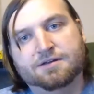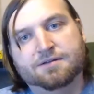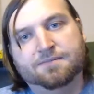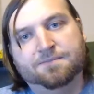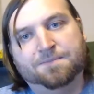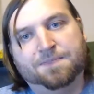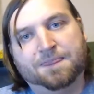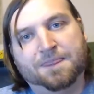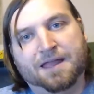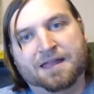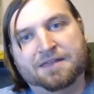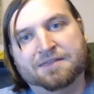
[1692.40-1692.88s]

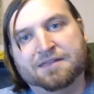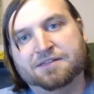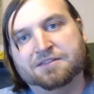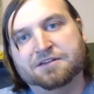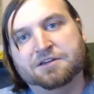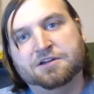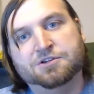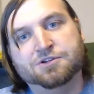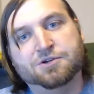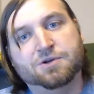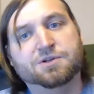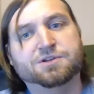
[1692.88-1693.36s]
and that the
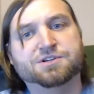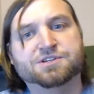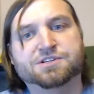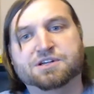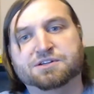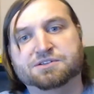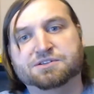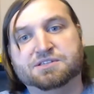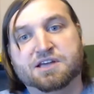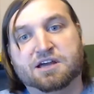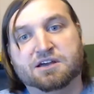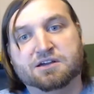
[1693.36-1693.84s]
controllers
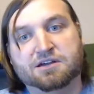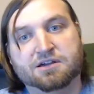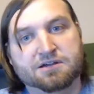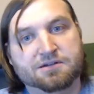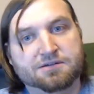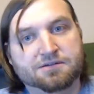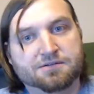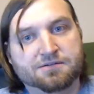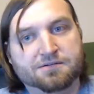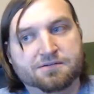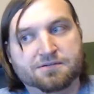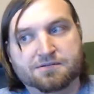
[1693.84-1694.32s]
don't suck.
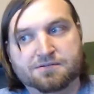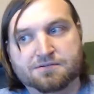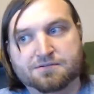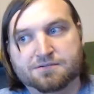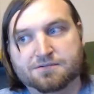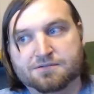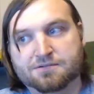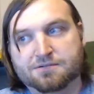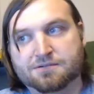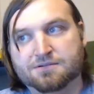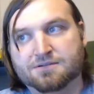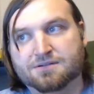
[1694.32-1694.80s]

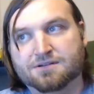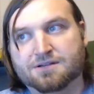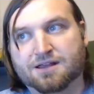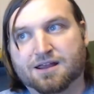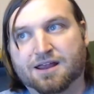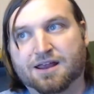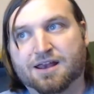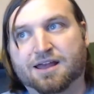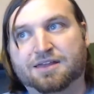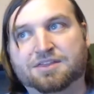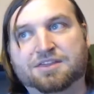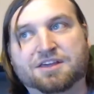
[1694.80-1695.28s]

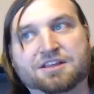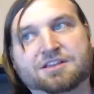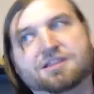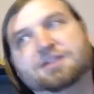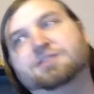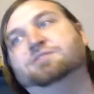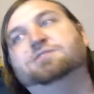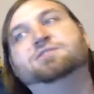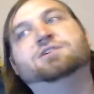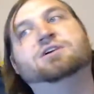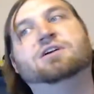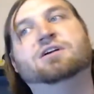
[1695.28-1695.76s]
And I think
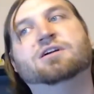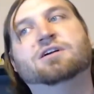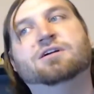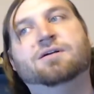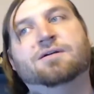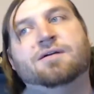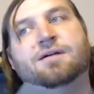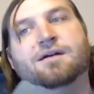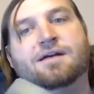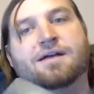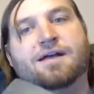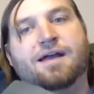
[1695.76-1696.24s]
those are
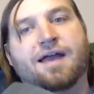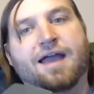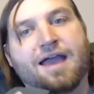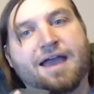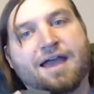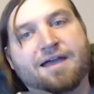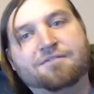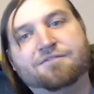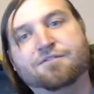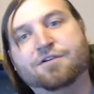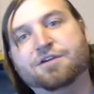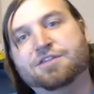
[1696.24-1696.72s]

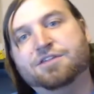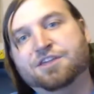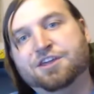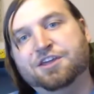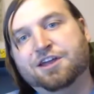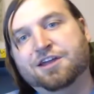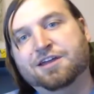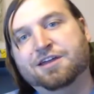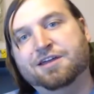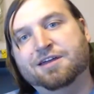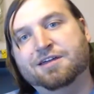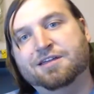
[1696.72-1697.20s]

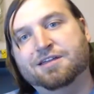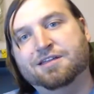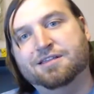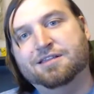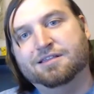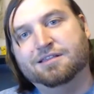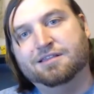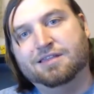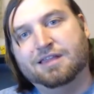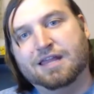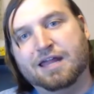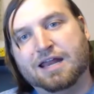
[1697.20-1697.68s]
everything
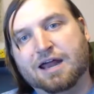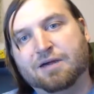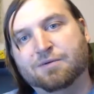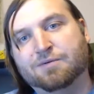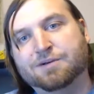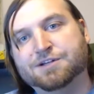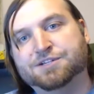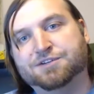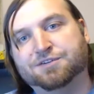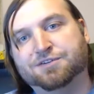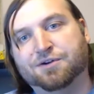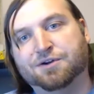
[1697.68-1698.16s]
that I
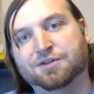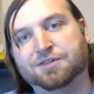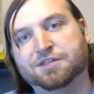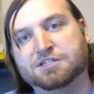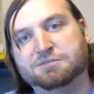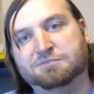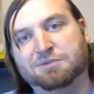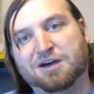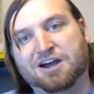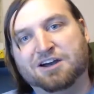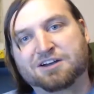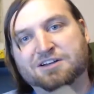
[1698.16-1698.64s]
wish for in this
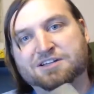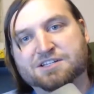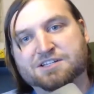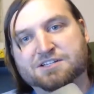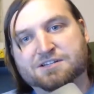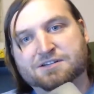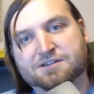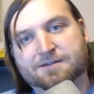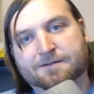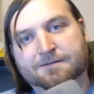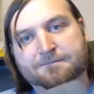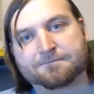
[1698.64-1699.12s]
box.
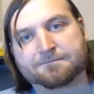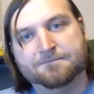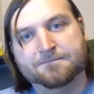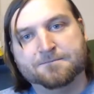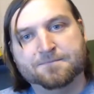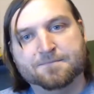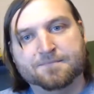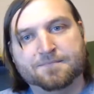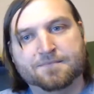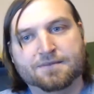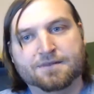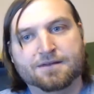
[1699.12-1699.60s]

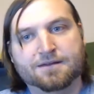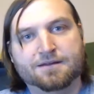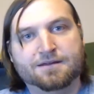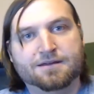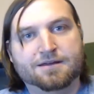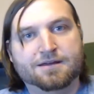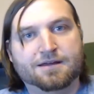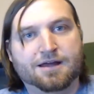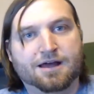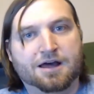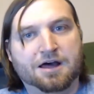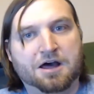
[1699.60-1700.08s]

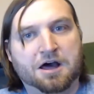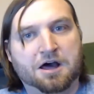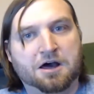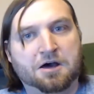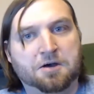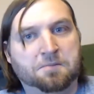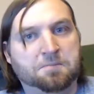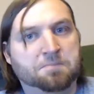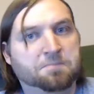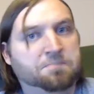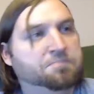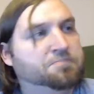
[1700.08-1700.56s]

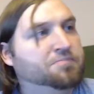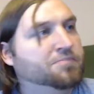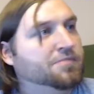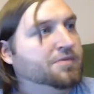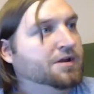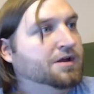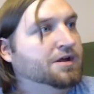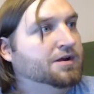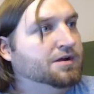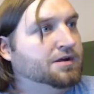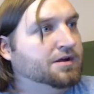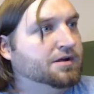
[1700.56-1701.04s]

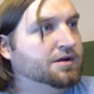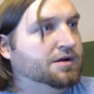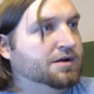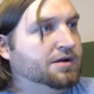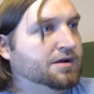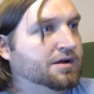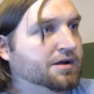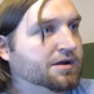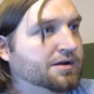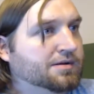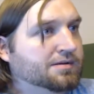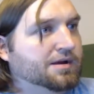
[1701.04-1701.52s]

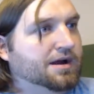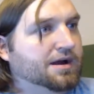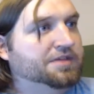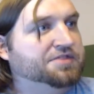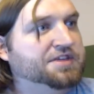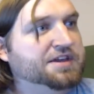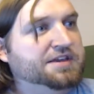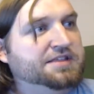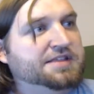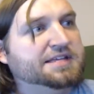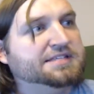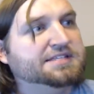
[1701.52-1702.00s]
I
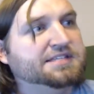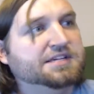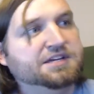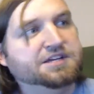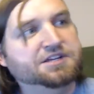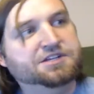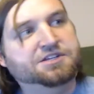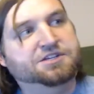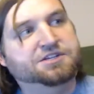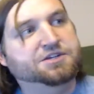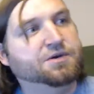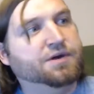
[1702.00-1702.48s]
think that's going to
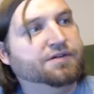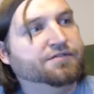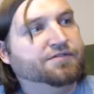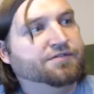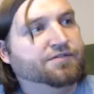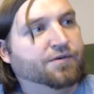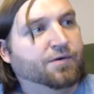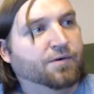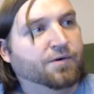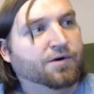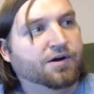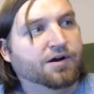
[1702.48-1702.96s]
do it
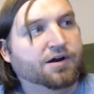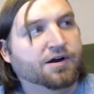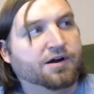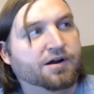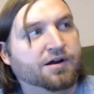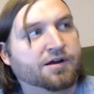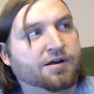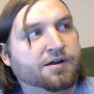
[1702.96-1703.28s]
for